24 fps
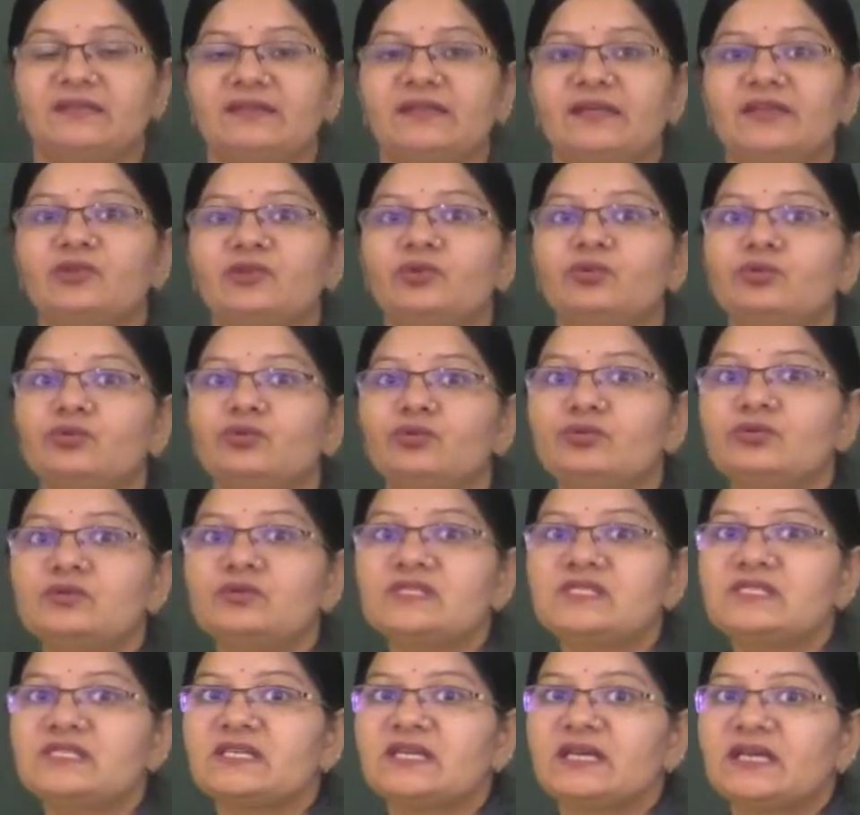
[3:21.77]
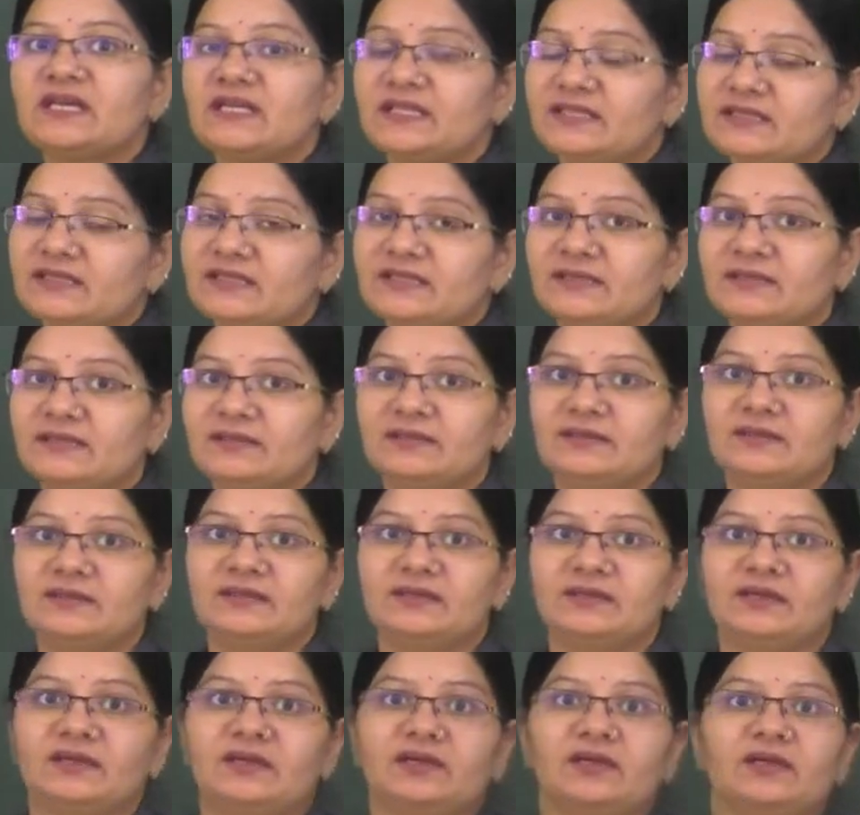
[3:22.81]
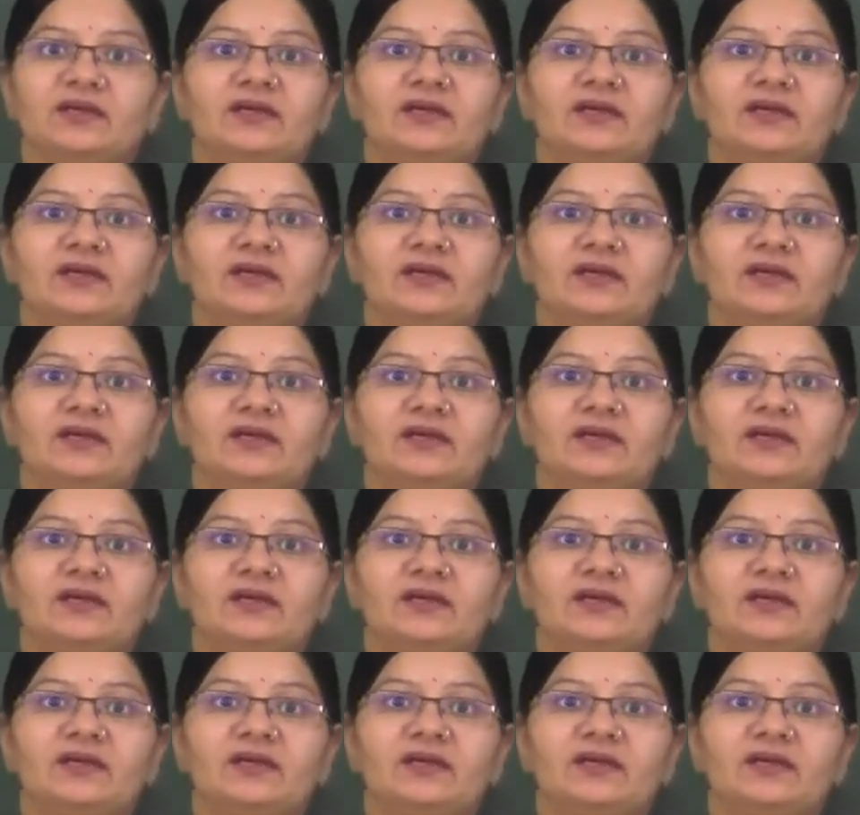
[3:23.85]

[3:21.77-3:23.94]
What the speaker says: then you use the.